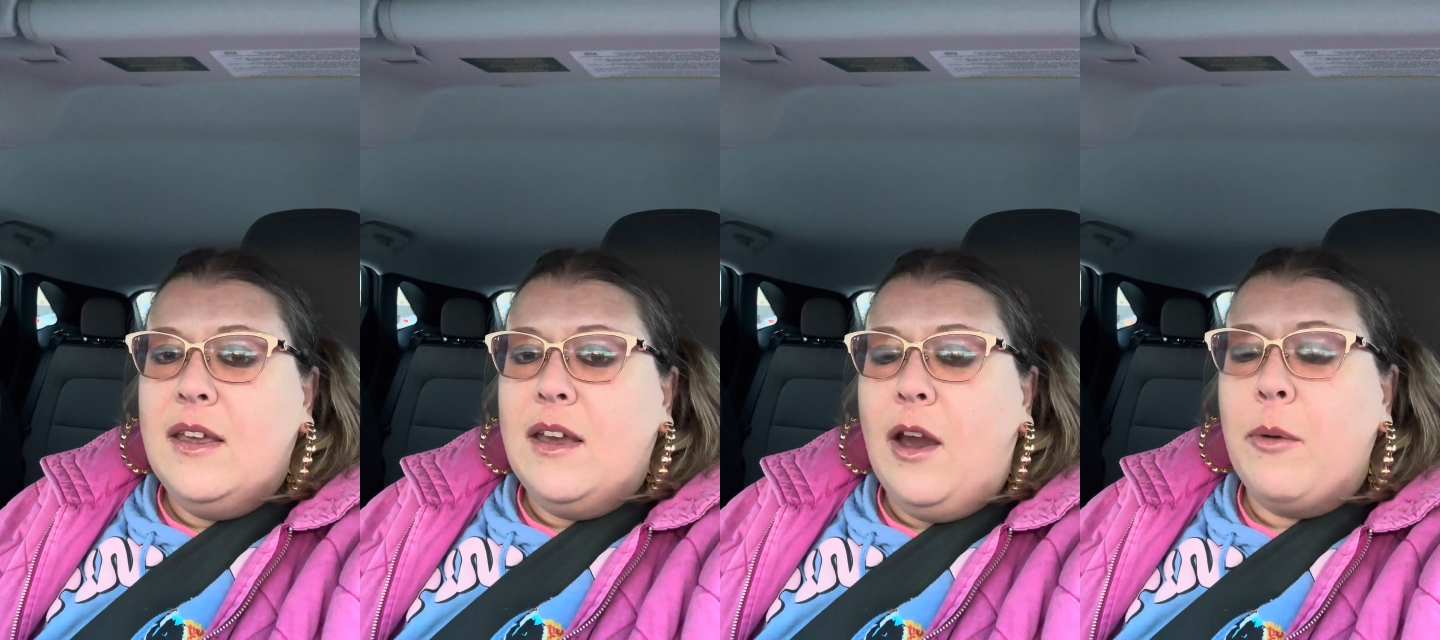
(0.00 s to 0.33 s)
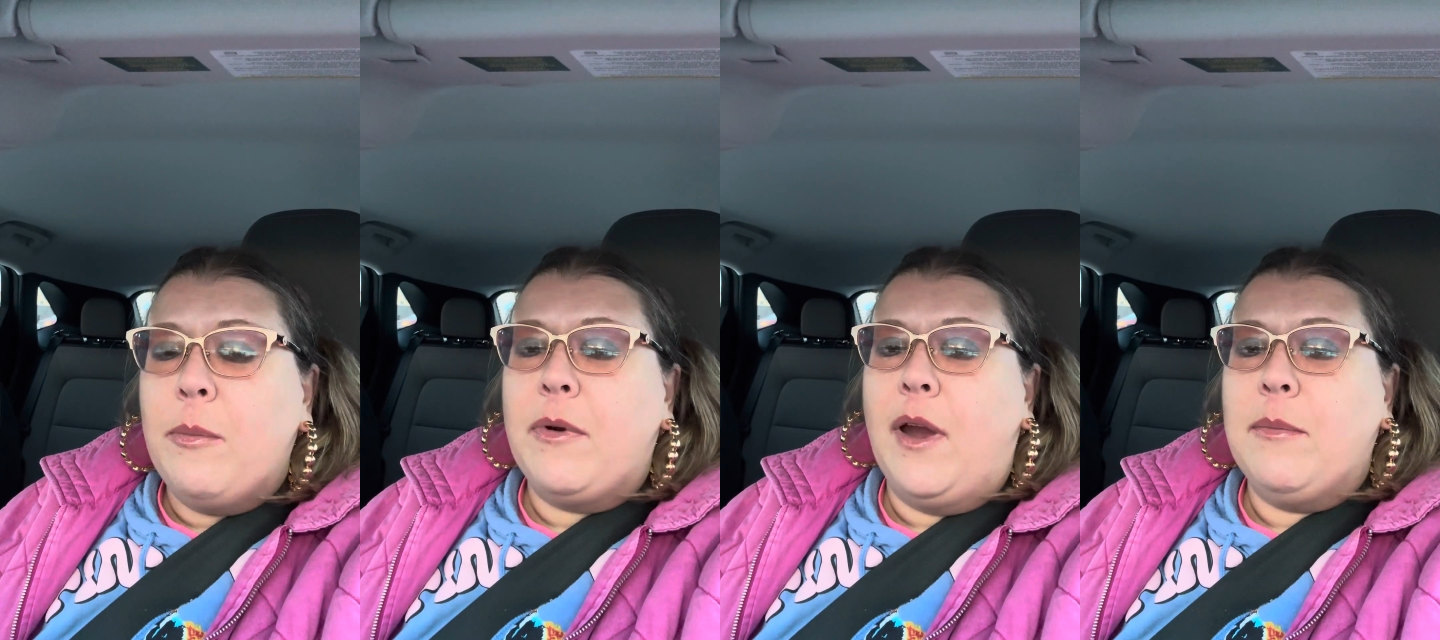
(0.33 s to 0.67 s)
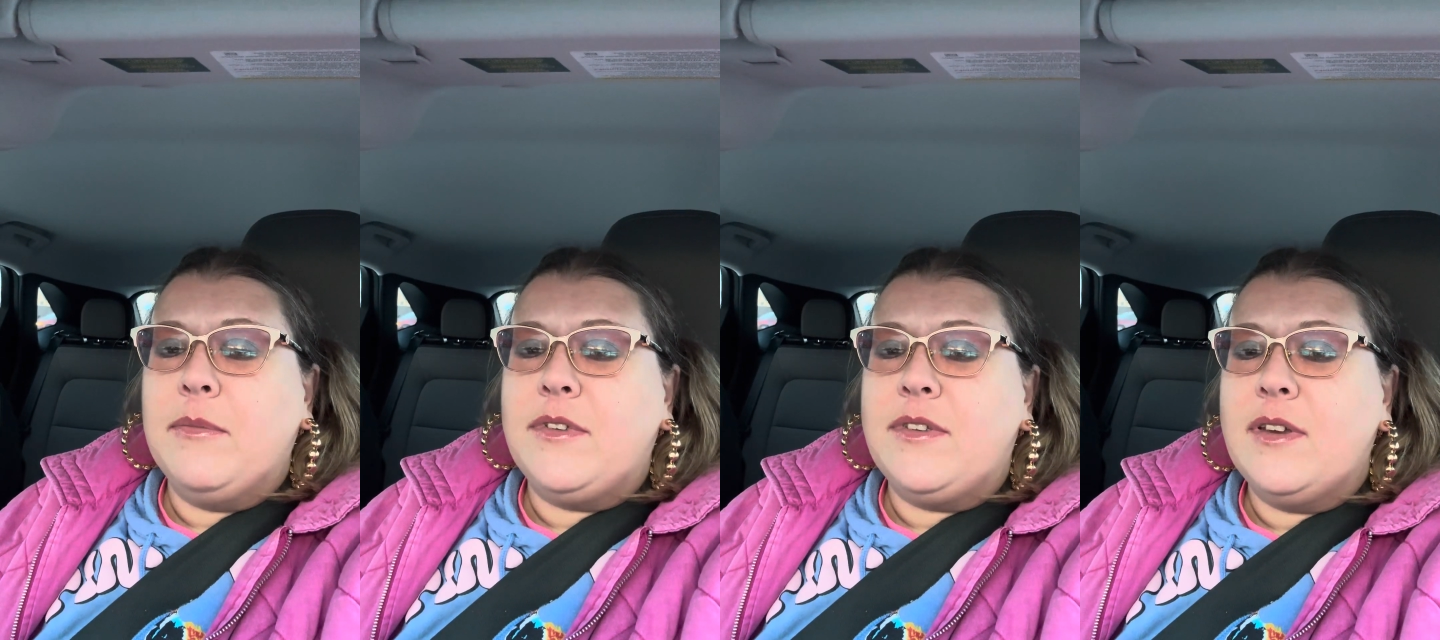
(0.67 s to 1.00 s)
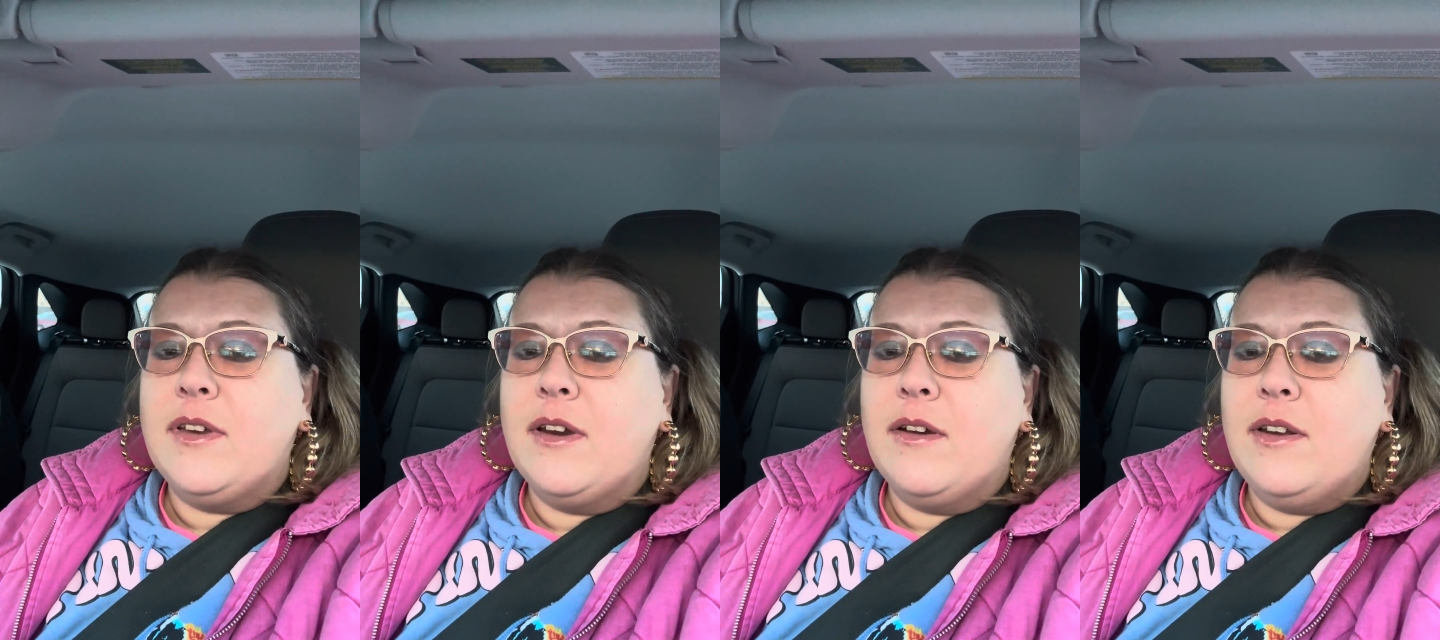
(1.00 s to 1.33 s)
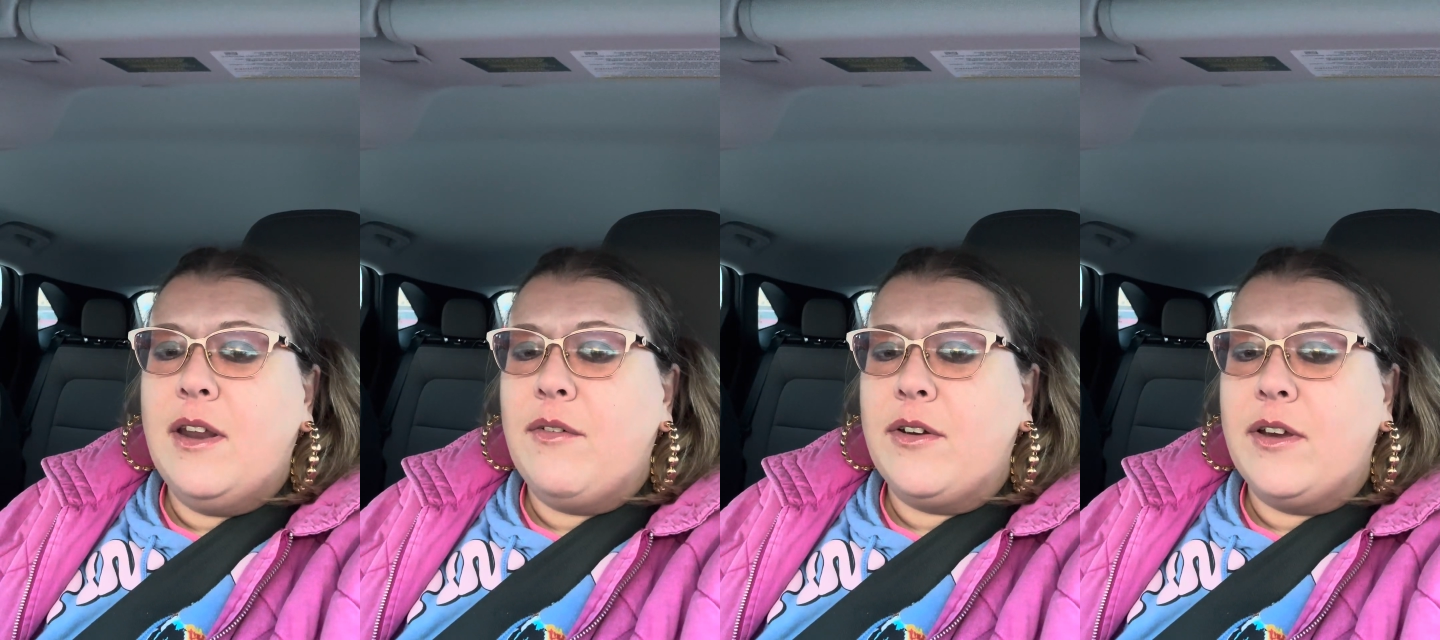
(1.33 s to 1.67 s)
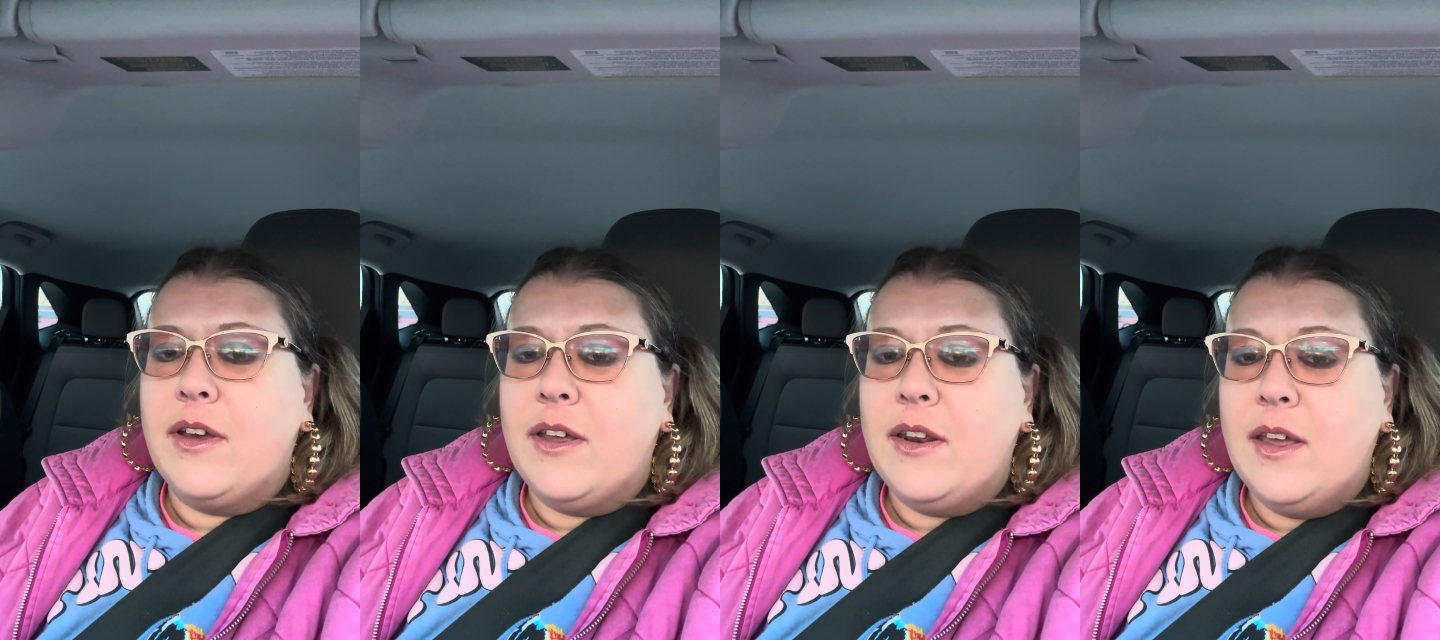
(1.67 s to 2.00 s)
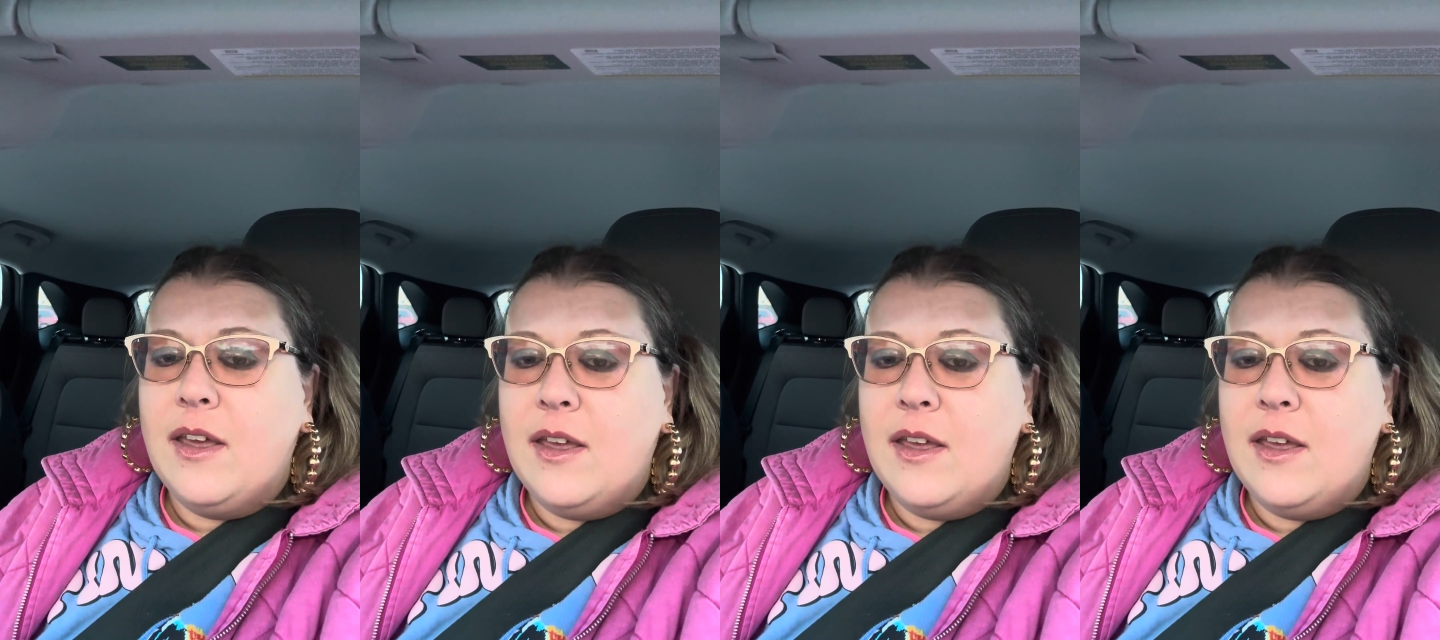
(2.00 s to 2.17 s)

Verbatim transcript: heart problems are never good.